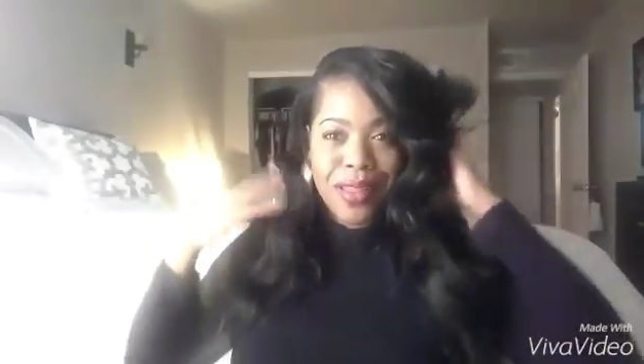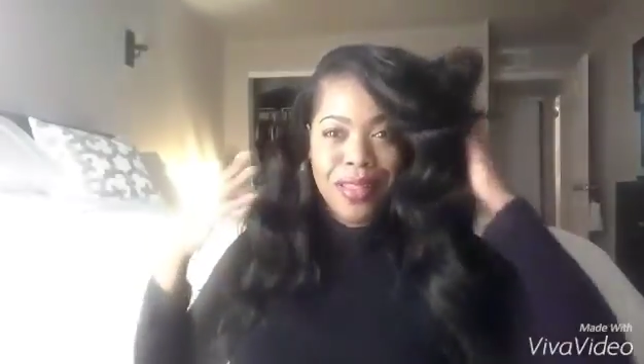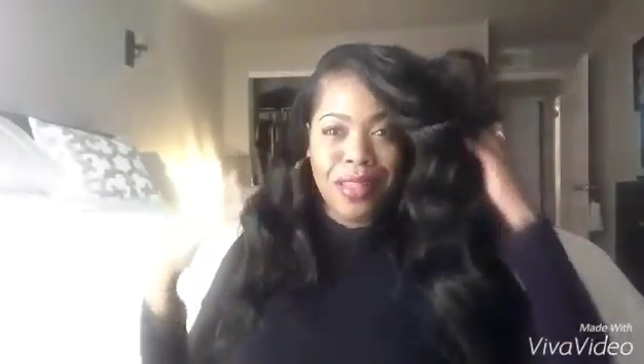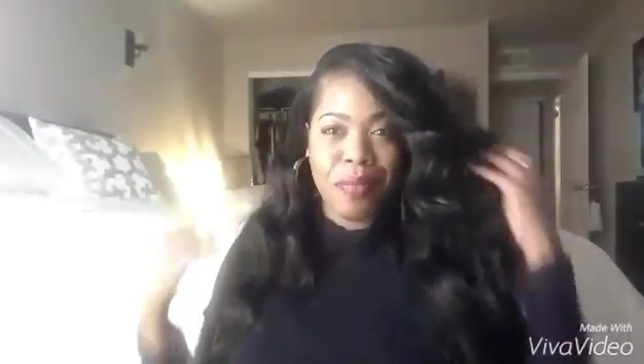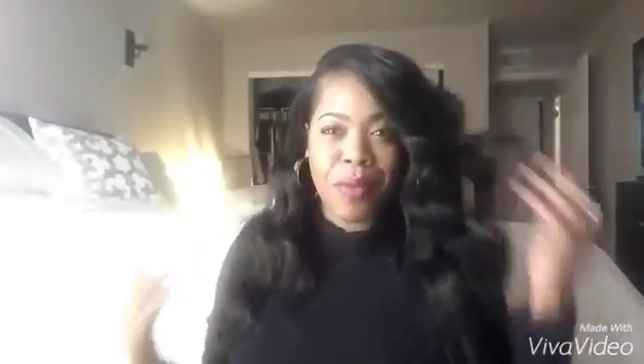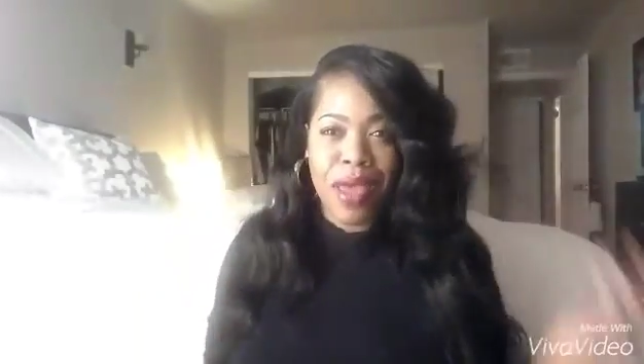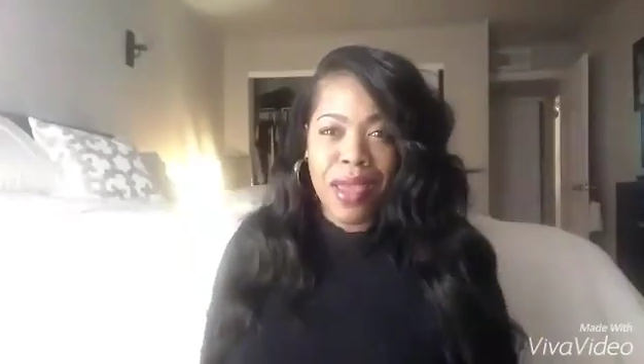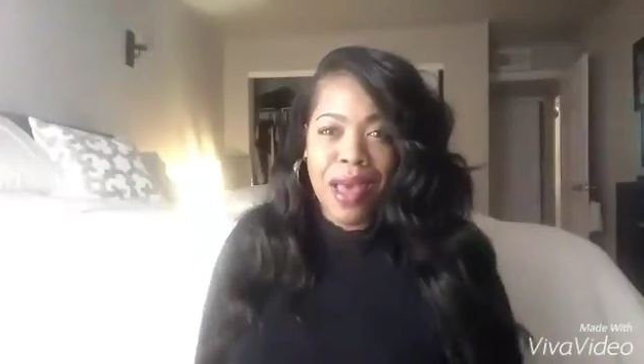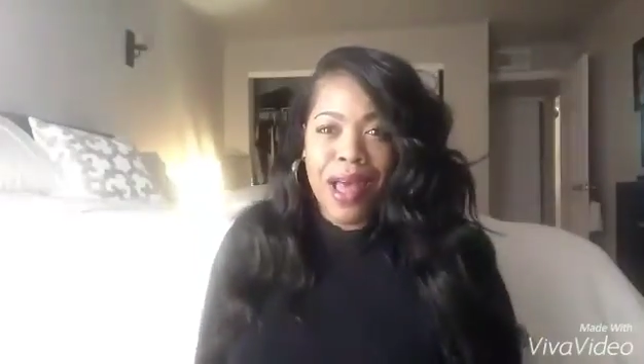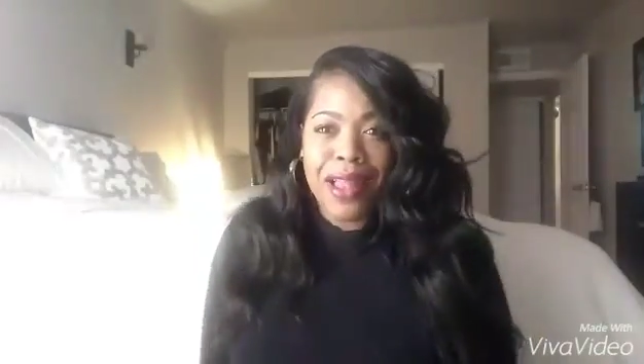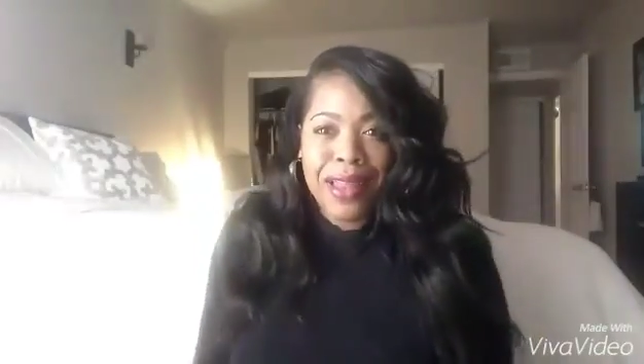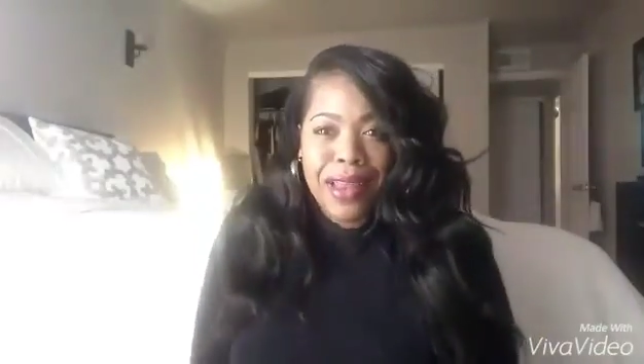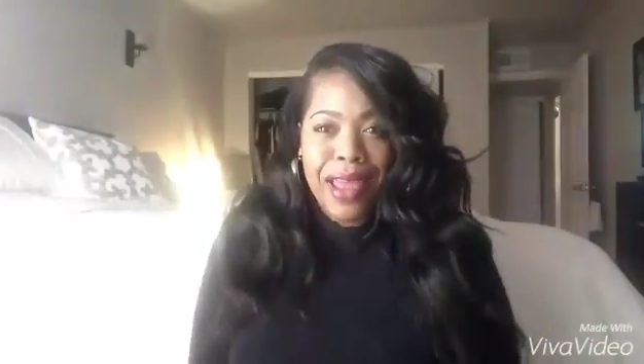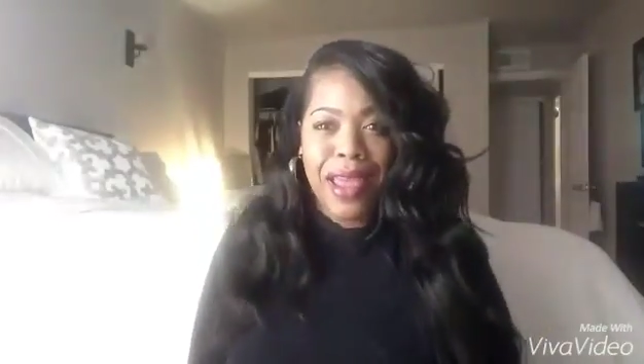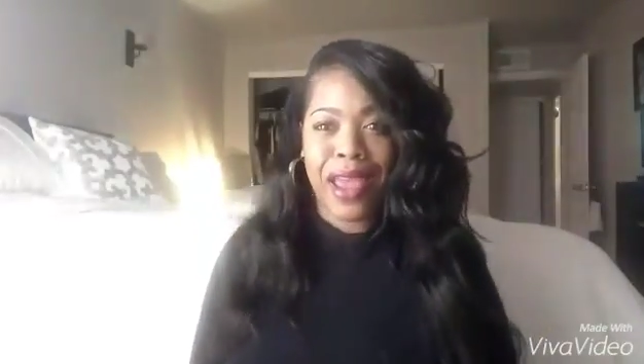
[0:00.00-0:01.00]
This is my
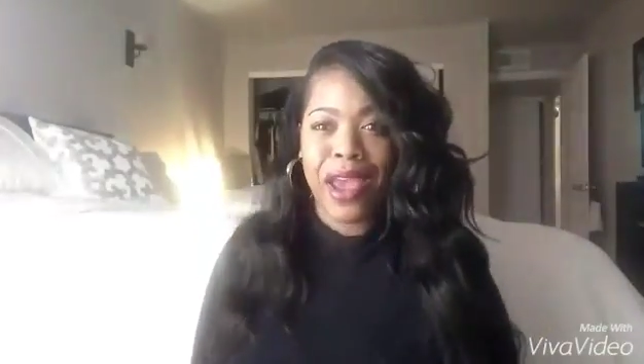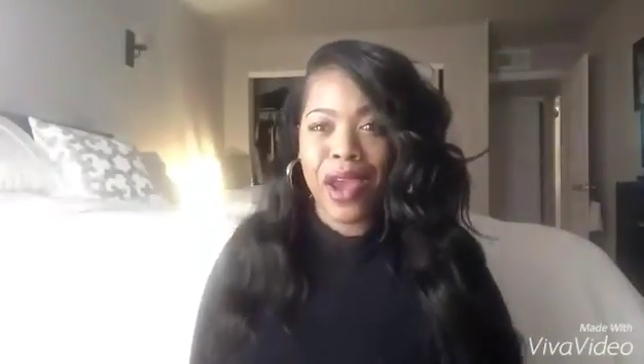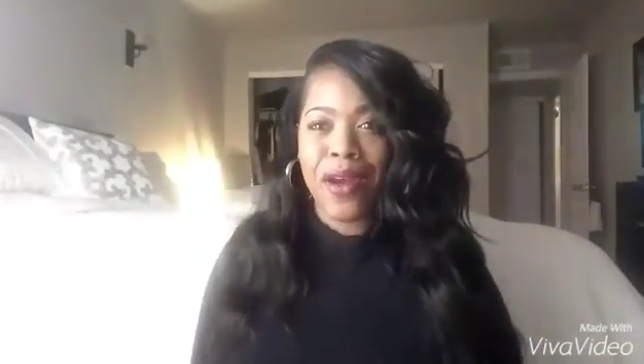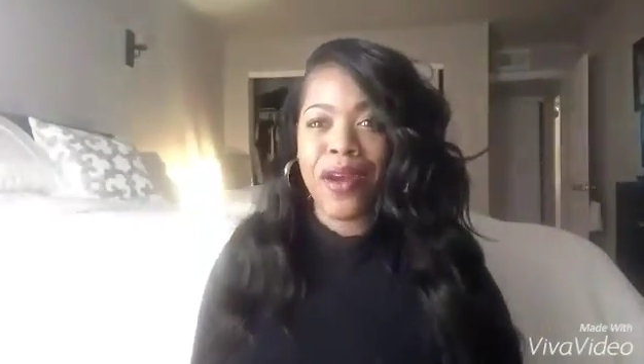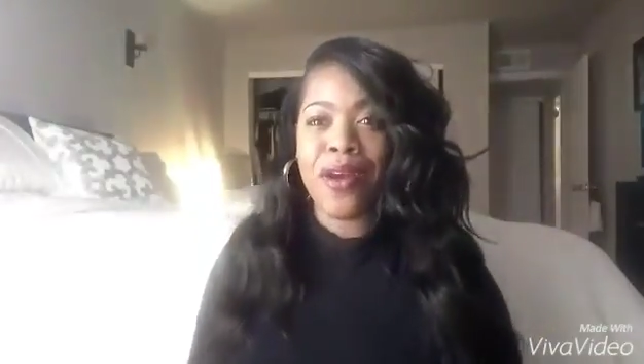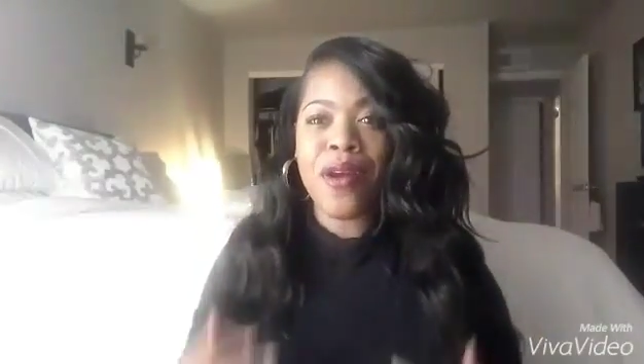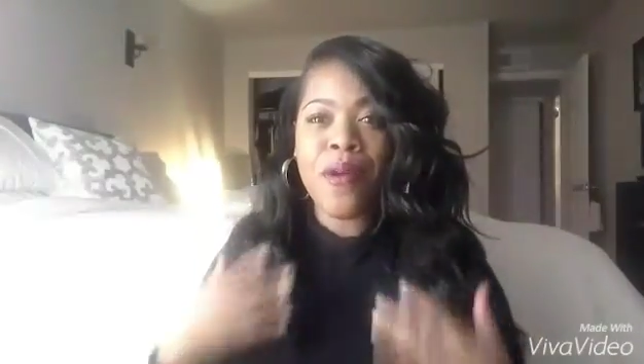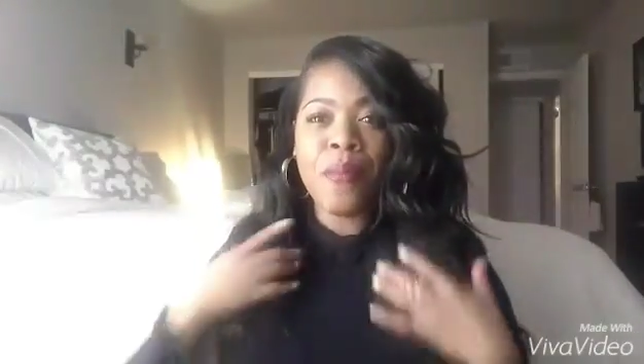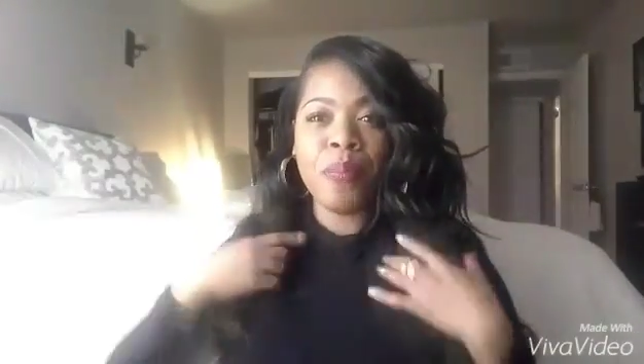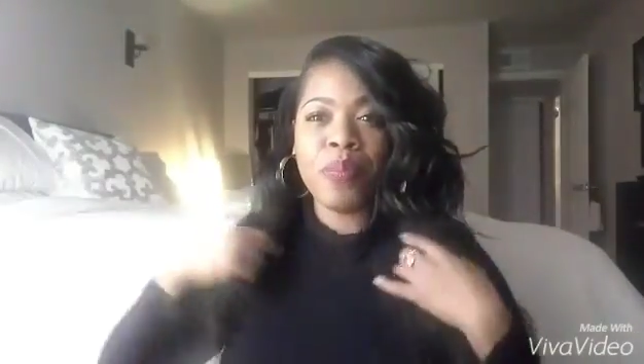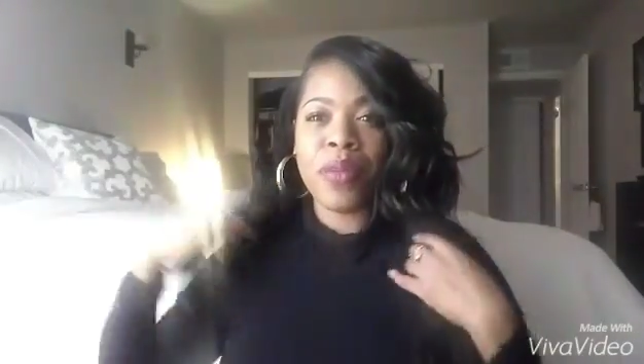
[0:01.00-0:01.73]
holiday hair.